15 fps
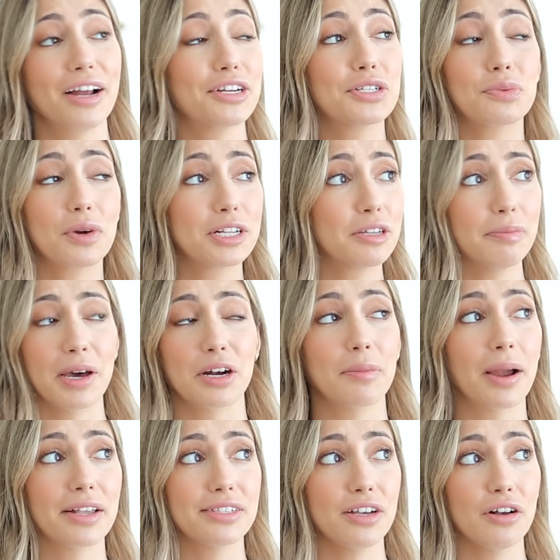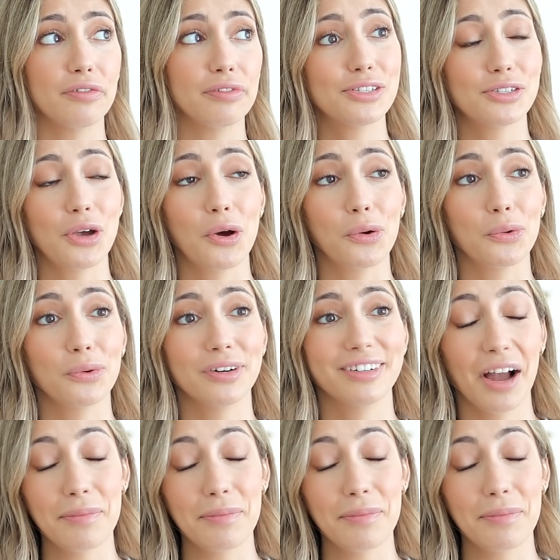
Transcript: I just wanted to better myself. So,